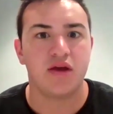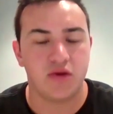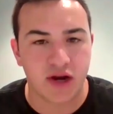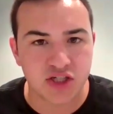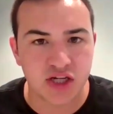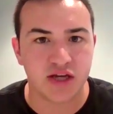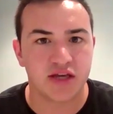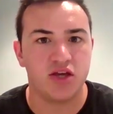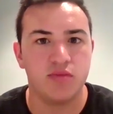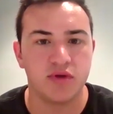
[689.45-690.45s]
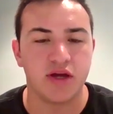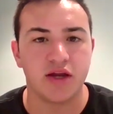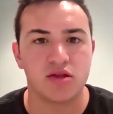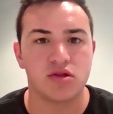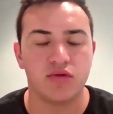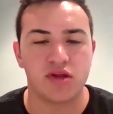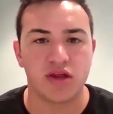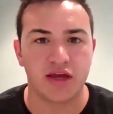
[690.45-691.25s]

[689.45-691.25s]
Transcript: You're actually accumulating. So it's